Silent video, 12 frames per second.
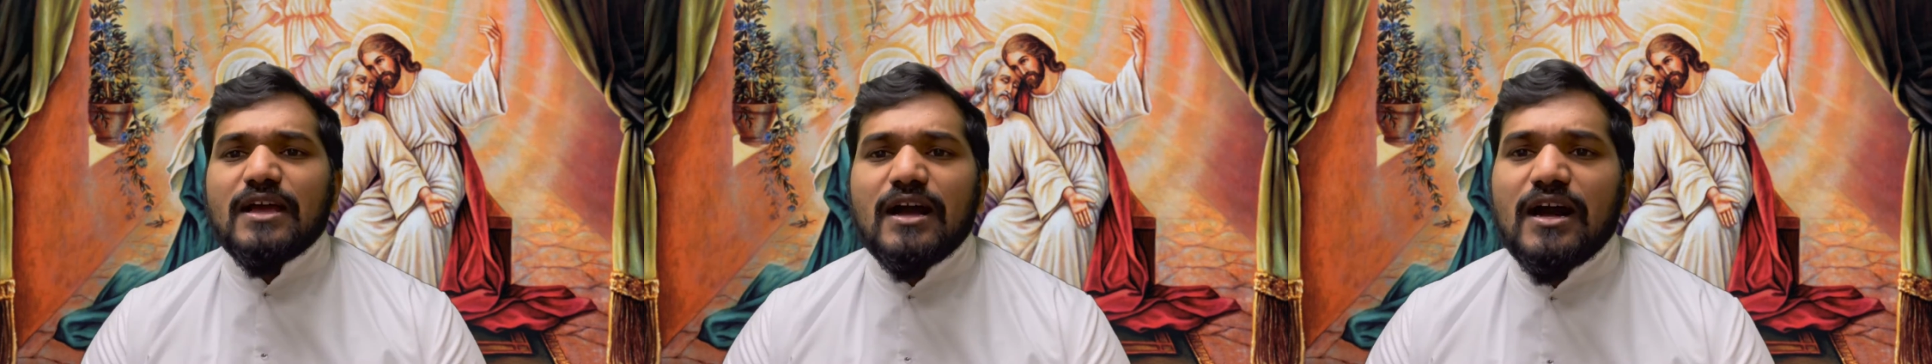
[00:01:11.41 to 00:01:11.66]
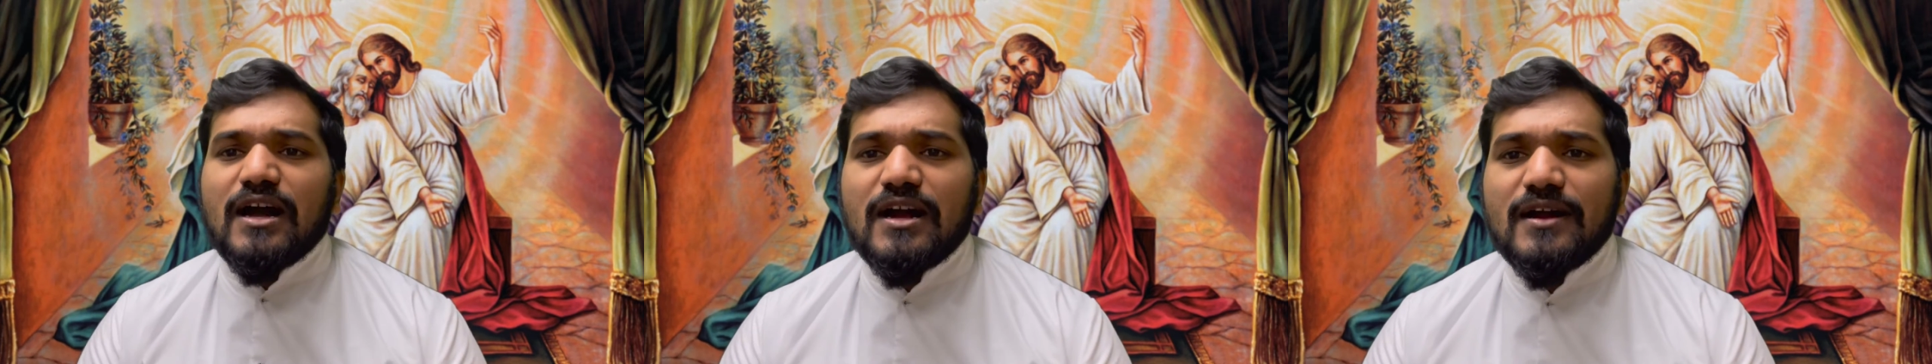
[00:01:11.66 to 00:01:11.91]

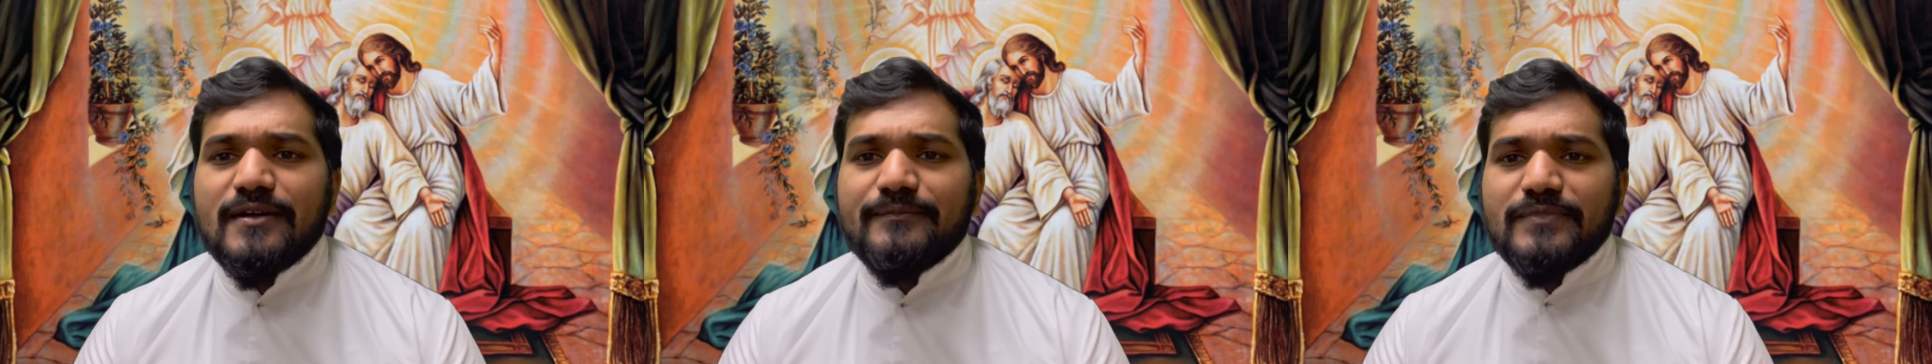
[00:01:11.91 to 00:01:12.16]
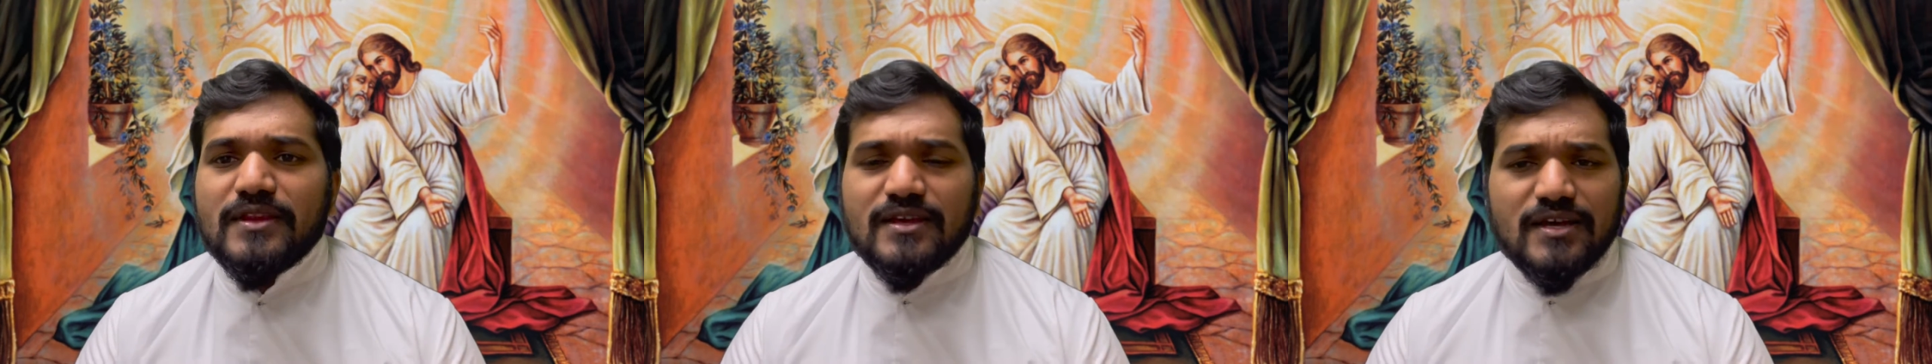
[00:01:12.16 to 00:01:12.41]
uh,
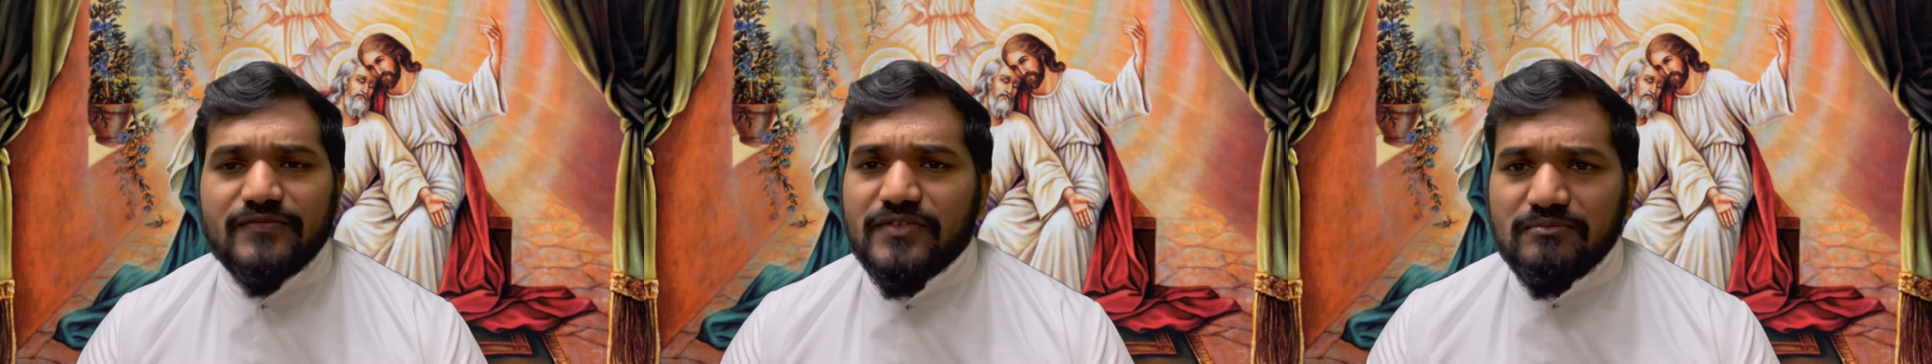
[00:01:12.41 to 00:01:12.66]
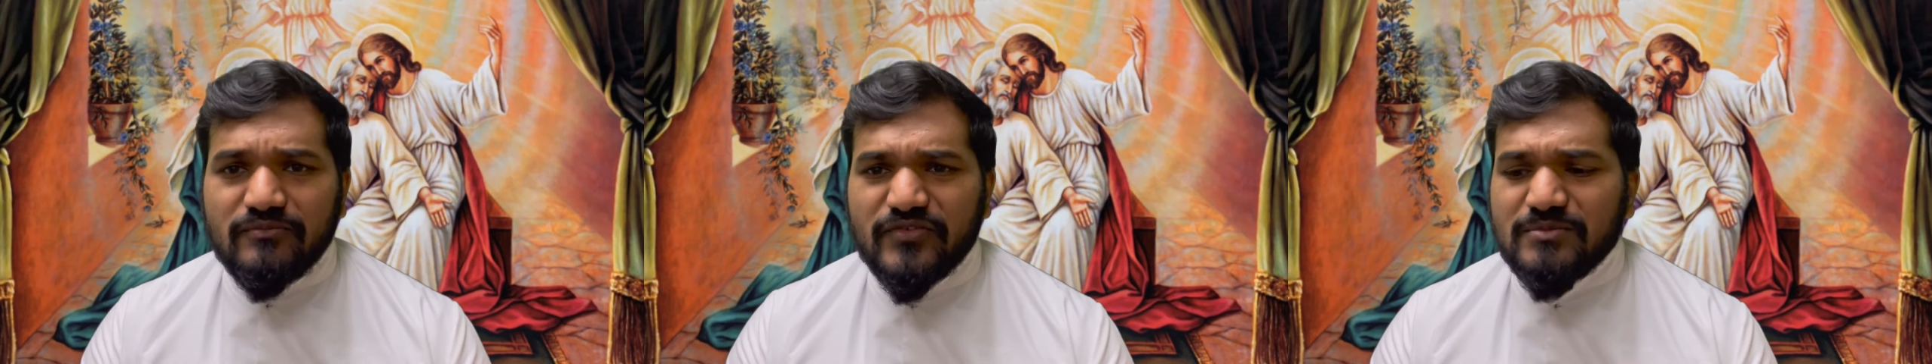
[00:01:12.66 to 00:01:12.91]

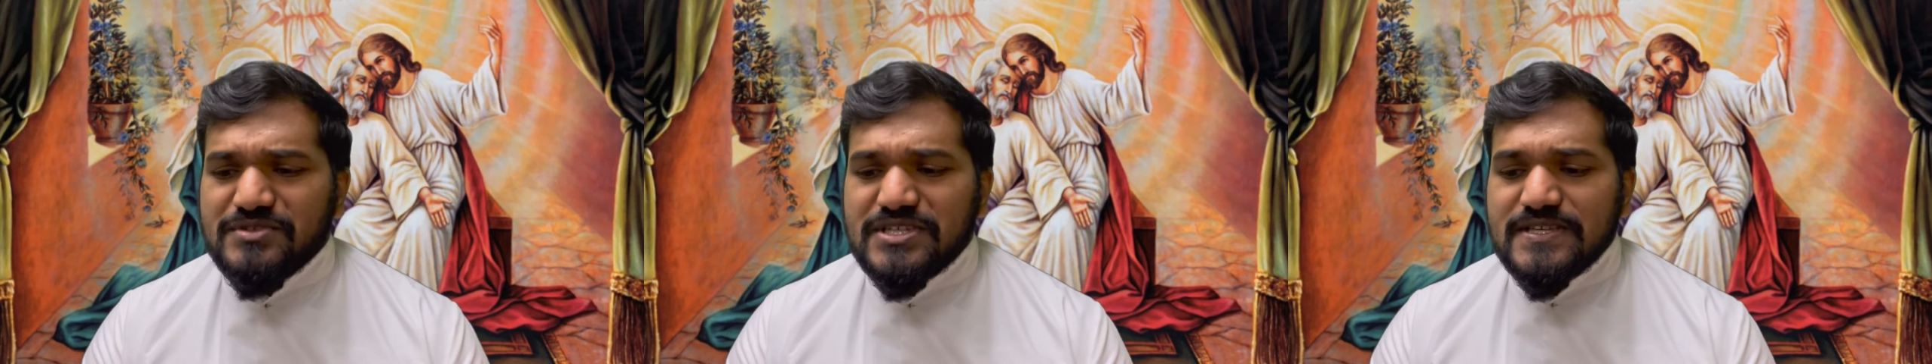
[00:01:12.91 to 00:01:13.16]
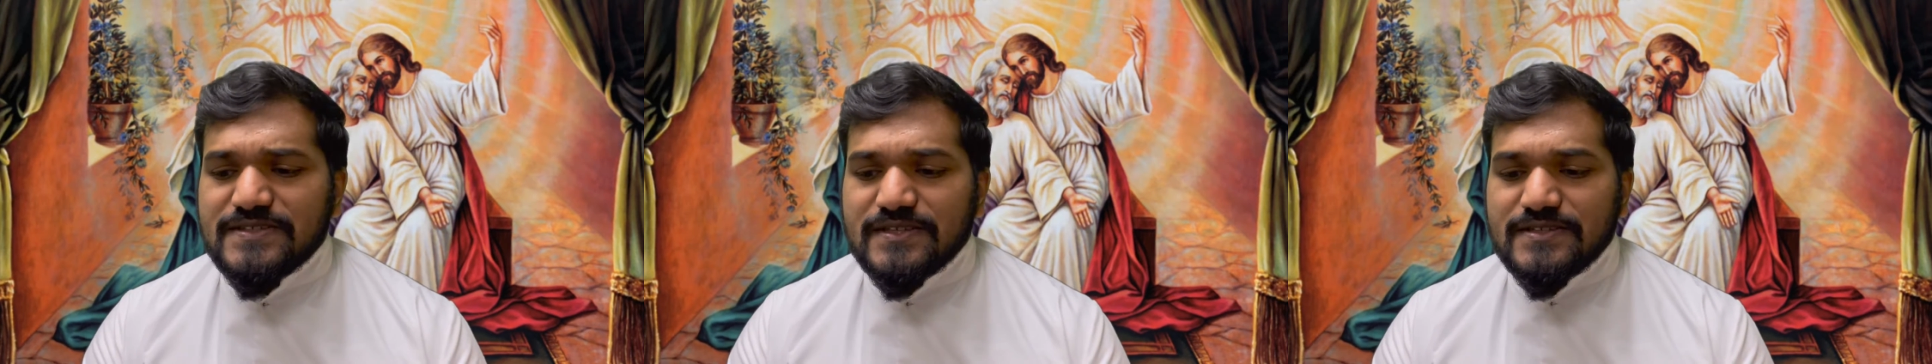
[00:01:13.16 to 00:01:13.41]
from from
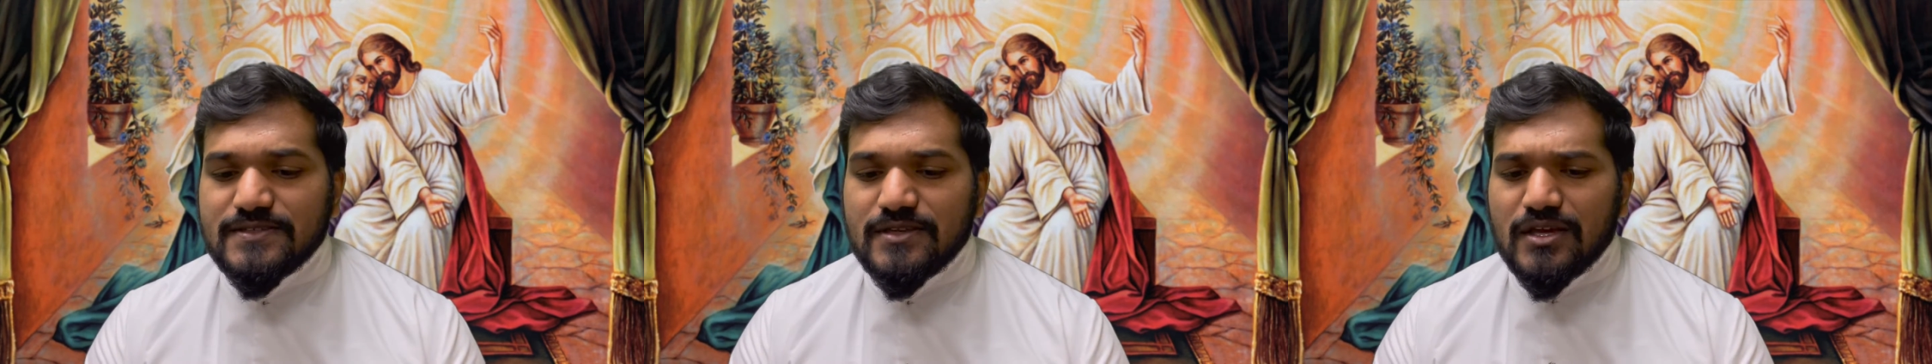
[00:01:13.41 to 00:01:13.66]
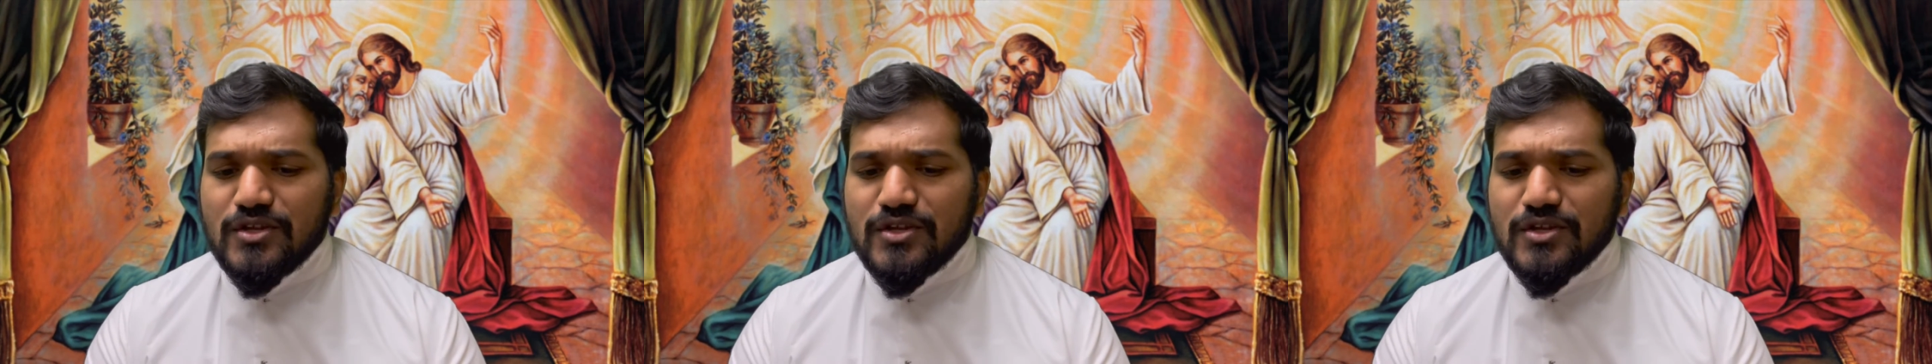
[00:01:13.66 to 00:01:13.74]
Jesus."